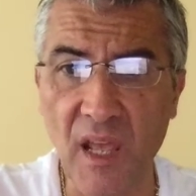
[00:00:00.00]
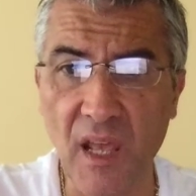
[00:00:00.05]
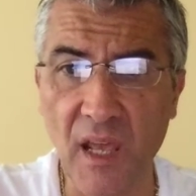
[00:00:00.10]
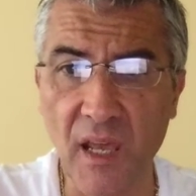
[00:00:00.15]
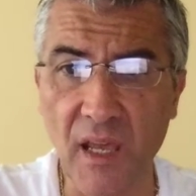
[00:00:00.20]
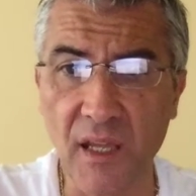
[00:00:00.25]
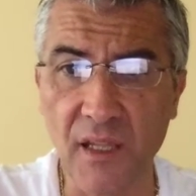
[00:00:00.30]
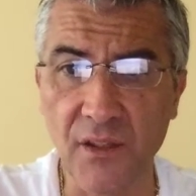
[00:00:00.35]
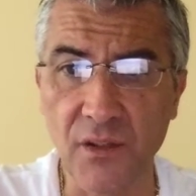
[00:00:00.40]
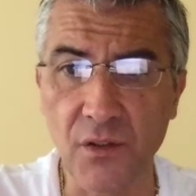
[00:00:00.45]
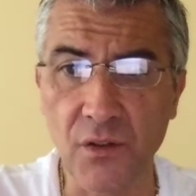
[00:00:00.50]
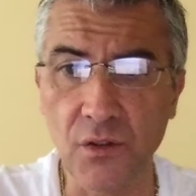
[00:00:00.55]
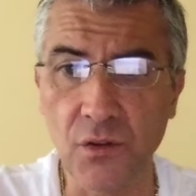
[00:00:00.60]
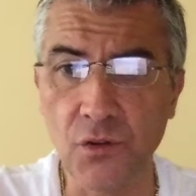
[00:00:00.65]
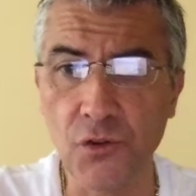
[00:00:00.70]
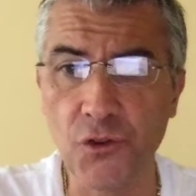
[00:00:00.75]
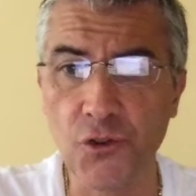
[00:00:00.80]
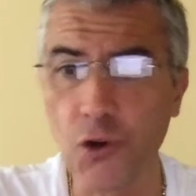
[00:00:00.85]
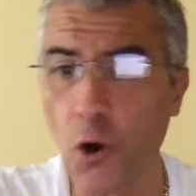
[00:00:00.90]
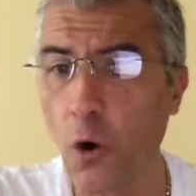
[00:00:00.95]

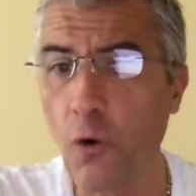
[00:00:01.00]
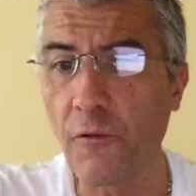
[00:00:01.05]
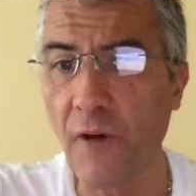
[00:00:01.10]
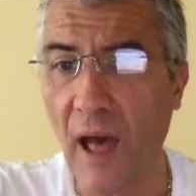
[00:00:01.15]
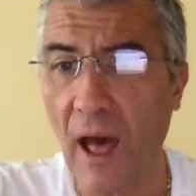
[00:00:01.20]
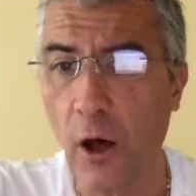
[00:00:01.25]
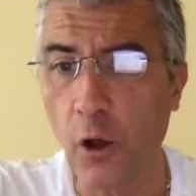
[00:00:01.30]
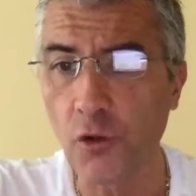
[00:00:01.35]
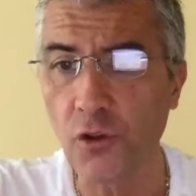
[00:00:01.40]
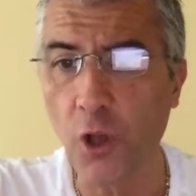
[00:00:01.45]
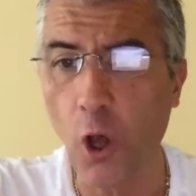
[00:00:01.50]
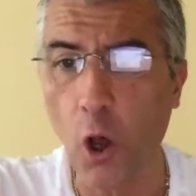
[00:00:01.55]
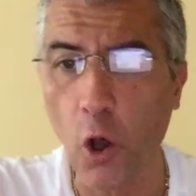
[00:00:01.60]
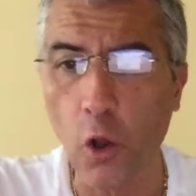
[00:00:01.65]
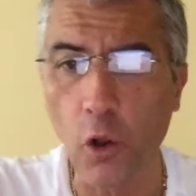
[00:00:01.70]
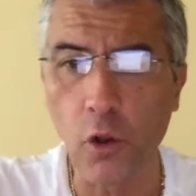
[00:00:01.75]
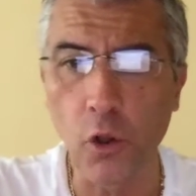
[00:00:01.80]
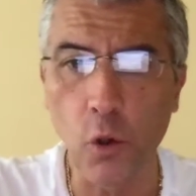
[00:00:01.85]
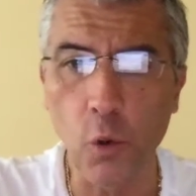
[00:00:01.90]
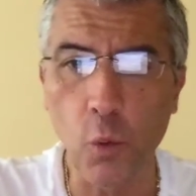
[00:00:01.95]
and drove out
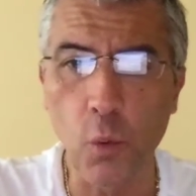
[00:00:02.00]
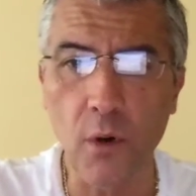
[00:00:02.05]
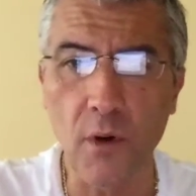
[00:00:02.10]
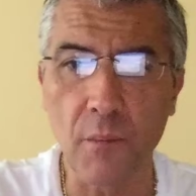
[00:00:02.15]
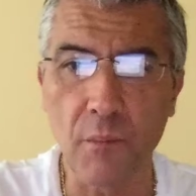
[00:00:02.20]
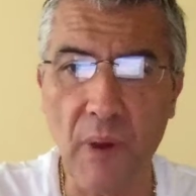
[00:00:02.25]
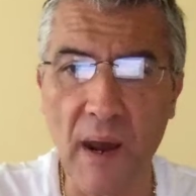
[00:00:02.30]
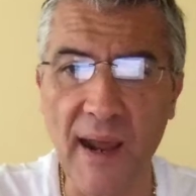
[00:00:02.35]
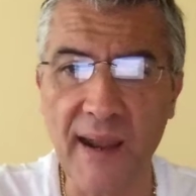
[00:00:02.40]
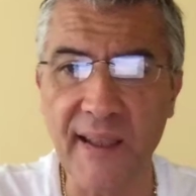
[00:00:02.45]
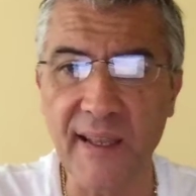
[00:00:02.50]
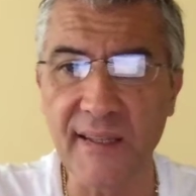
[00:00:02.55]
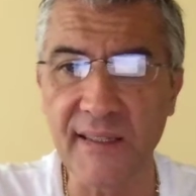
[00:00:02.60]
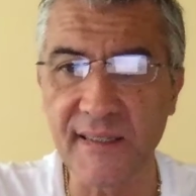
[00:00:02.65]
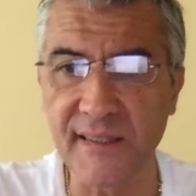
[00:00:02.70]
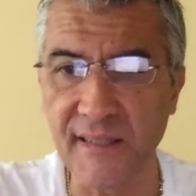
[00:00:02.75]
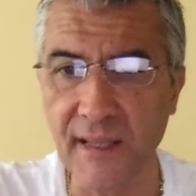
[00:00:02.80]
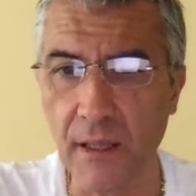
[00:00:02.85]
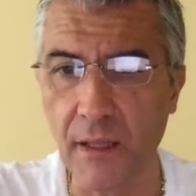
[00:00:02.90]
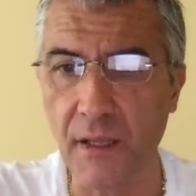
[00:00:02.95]
all who were buying and
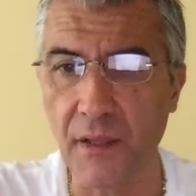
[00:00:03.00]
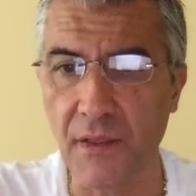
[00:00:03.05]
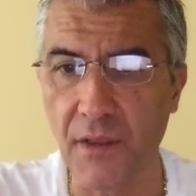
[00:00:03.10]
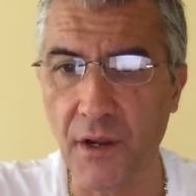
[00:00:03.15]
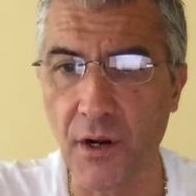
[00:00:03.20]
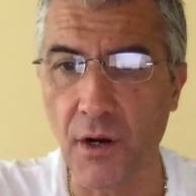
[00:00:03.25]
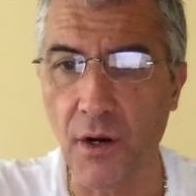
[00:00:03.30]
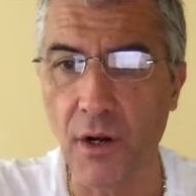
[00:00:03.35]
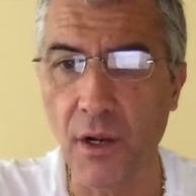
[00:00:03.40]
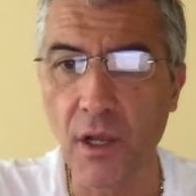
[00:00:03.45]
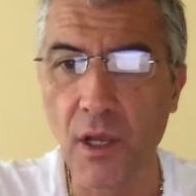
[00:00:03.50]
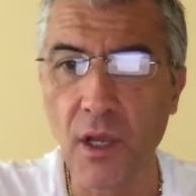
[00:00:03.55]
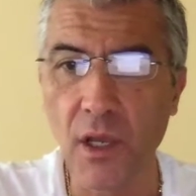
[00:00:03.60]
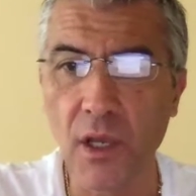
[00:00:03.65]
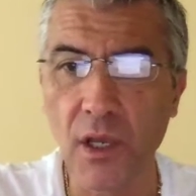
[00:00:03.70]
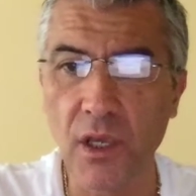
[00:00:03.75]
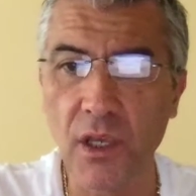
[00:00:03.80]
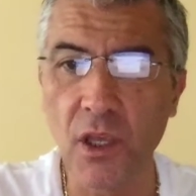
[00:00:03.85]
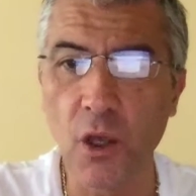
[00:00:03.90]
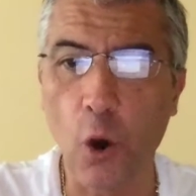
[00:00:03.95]
selling there.
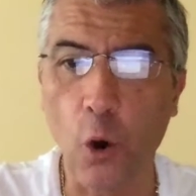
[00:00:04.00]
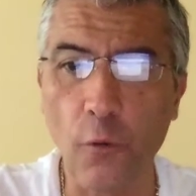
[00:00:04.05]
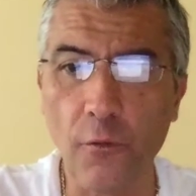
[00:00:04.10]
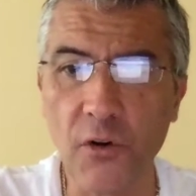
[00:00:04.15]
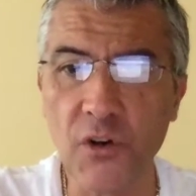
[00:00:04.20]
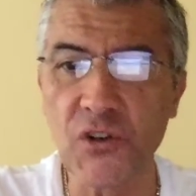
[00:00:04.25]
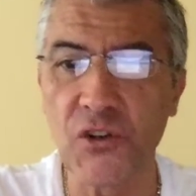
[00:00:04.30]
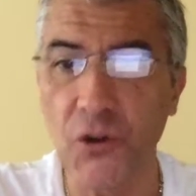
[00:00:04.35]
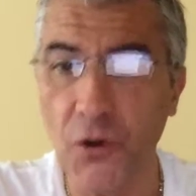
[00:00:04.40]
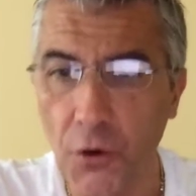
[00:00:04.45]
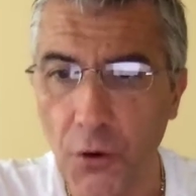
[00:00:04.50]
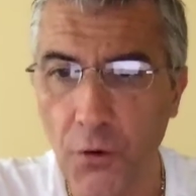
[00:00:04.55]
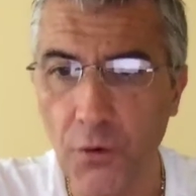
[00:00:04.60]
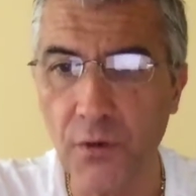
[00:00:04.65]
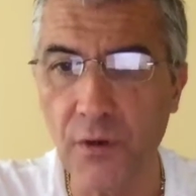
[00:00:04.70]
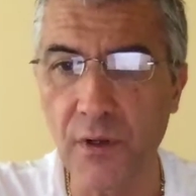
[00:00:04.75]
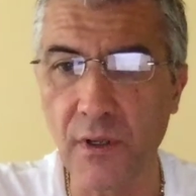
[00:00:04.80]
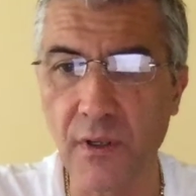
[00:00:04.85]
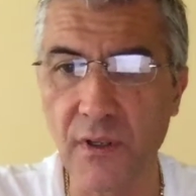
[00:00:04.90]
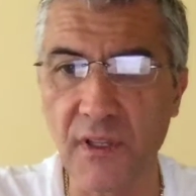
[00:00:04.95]
He
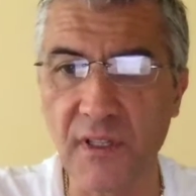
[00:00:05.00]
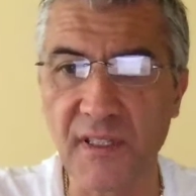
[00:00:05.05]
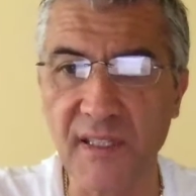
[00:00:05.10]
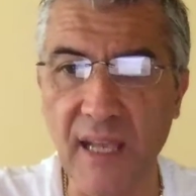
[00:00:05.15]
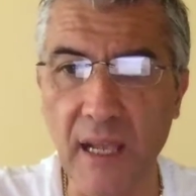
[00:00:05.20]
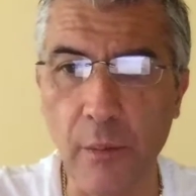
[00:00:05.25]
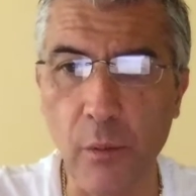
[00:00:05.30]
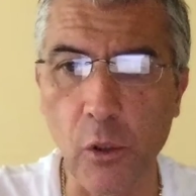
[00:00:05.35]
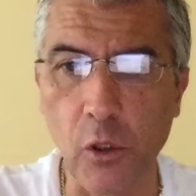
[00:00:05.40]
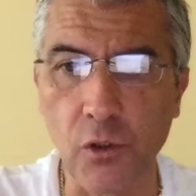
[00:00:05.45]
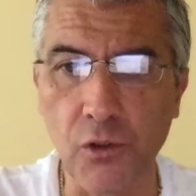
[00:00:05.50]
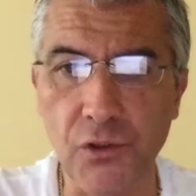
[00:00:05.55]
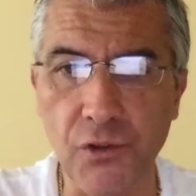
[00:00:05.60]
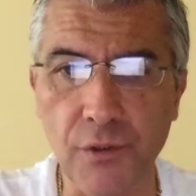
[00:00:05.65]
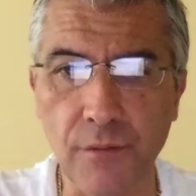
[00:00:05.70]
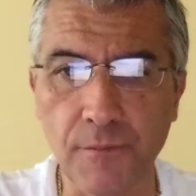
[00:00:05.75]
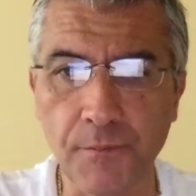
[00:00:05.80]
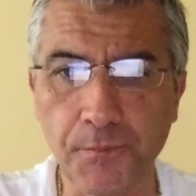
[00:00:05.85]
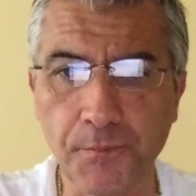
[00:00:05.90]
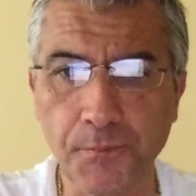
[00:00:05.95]
overturned the
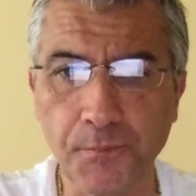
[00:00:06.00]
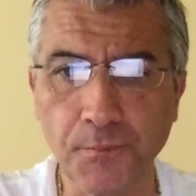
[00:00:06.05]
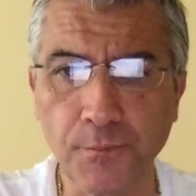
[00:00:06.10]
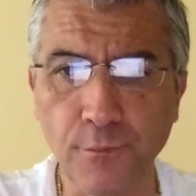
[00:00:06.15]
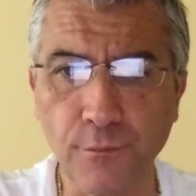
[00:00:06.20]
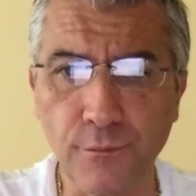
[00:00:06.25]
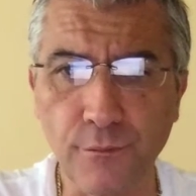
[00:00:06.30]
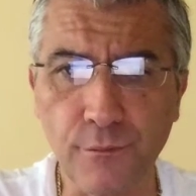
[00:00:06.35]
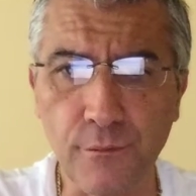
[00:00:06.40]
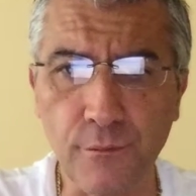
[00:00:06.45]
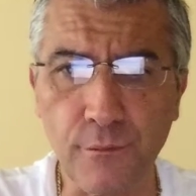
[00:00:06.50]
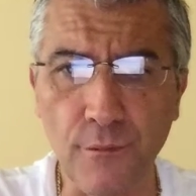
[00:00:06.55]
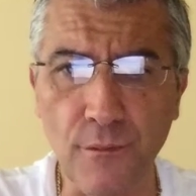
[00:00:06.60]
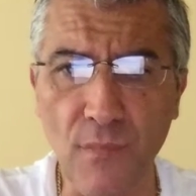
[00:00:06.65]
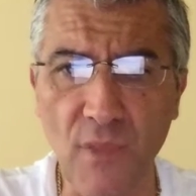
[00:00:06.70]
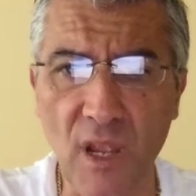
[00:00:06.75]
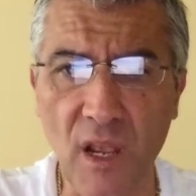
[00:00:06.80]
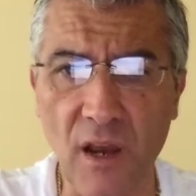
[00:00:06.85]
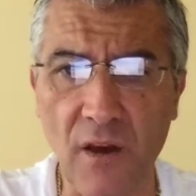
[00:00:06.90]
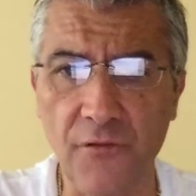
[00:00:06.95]
tables
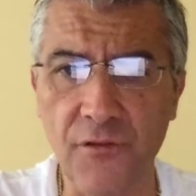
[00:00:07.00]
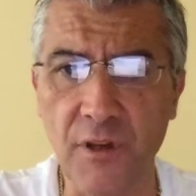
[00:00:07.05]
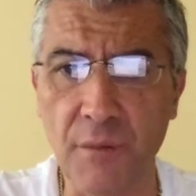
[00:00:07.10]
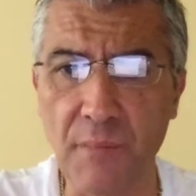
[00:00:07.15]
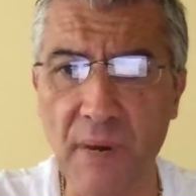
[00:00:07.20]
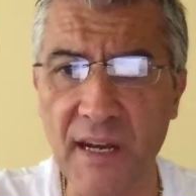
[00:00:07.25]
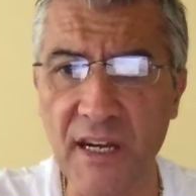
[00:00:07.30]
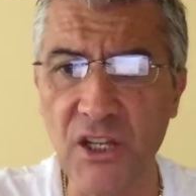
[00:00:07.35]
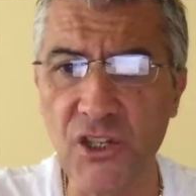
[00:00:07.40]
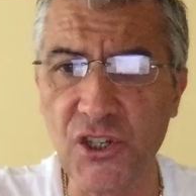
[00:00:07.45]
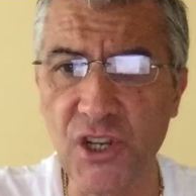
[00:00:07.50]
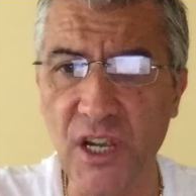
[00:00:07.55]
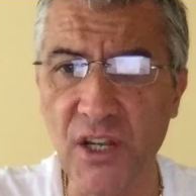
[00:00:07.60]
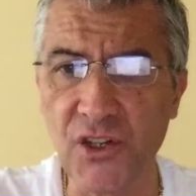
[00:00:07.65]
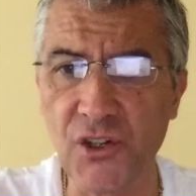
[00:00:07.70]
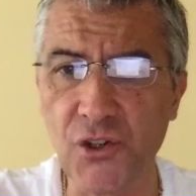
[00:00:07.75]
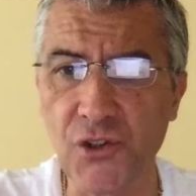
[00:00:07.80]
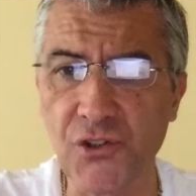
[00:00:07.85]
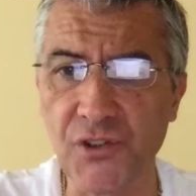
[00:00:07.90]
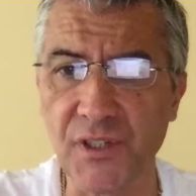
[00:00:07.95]
of the money
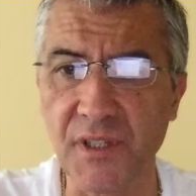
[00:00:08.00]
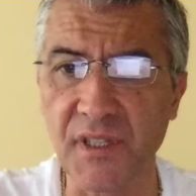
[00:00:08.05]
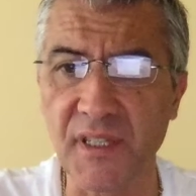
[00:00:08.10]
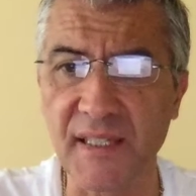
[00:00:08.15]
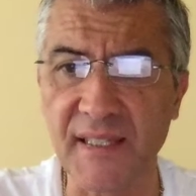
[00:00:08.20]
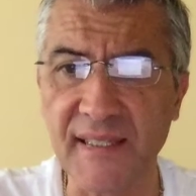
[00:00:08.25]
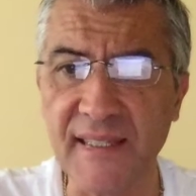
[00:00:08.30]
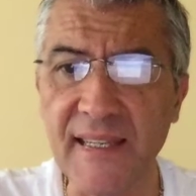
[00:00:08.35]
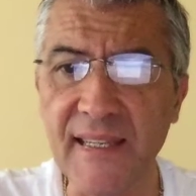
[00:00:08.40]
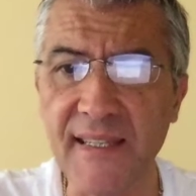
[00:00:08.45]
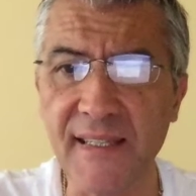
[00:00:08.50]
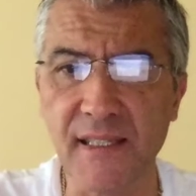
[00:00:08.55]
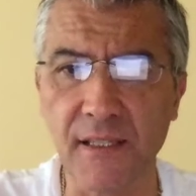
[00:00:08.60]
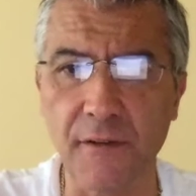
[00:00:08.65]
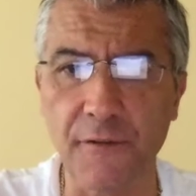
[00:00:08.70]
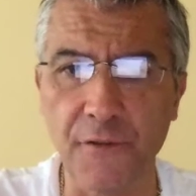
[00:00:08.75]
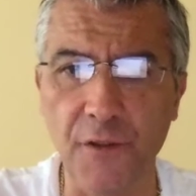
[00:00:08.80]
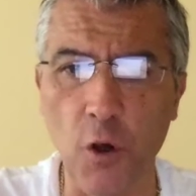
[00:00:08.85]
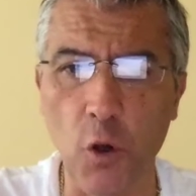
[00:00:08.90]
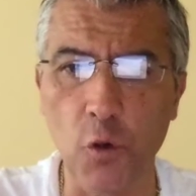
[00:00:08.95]
changers and the seats
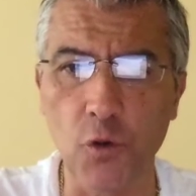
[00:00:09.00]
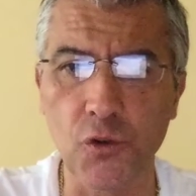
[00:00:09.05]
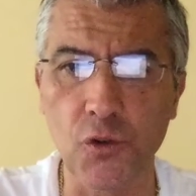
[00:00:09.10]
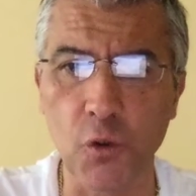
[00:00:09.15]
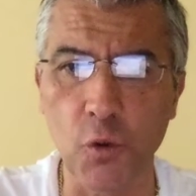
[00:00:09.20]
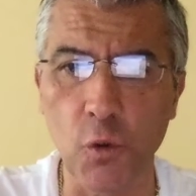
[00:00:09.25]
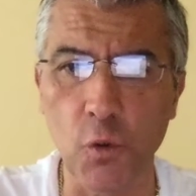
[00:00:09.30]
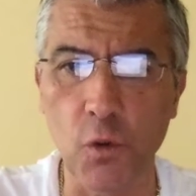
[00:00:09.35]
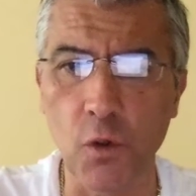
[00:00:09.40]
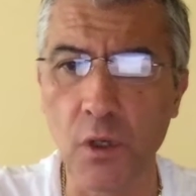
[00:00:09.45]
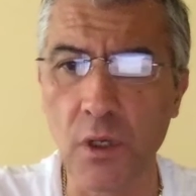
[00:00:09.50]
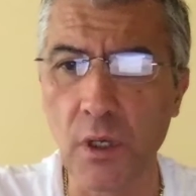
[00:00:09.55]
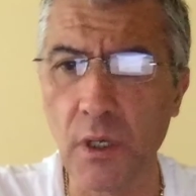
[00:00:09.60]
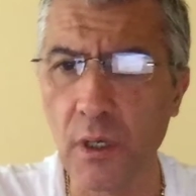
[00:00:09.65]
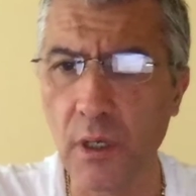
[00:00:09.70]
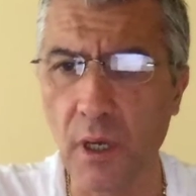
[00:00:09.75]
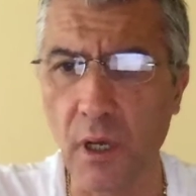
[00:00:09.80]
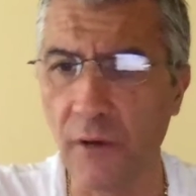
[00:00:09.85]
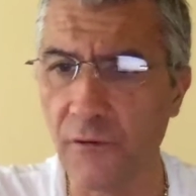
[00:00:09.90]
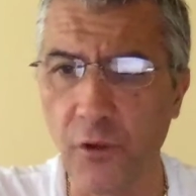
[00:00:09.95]
of
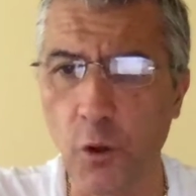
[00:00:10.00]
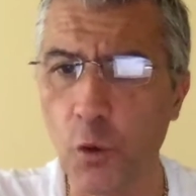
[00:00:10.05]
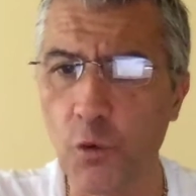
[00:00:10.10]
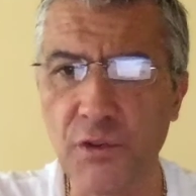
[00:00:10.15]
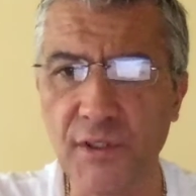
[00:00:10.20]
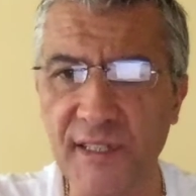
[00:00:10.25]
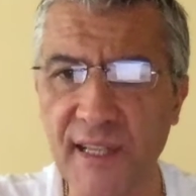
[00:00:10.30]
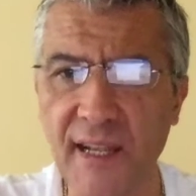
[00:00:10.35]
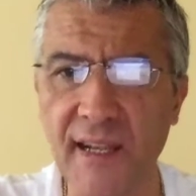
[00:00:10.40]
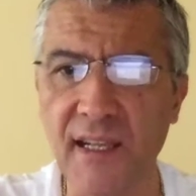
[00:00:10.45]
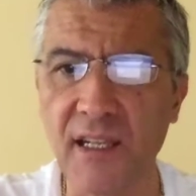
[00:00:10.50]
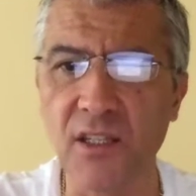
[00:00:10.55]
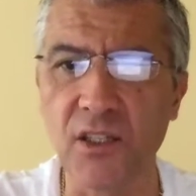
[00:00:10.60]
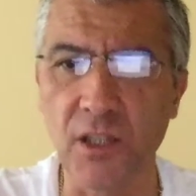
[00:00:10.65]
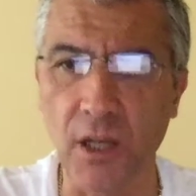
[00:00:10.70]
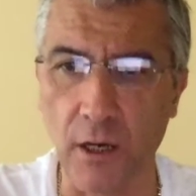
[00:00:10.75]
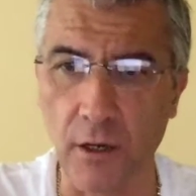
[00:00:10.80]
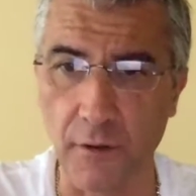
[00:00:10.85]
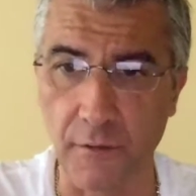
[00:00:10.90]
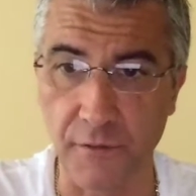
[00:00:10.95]
those selling
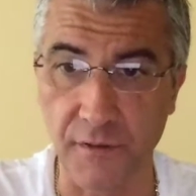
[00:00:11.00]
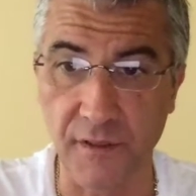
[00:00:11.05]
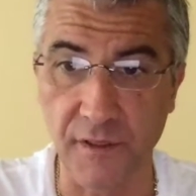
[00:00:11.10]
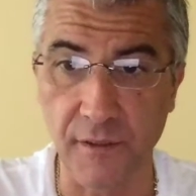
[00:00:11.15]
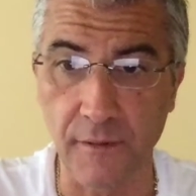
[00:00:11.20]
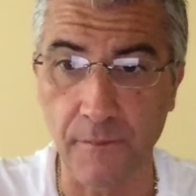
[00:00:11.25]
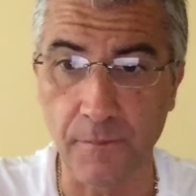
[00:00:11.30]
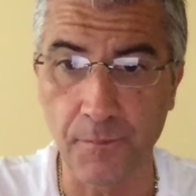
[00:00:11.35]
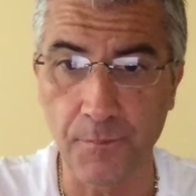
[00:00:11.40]
doves.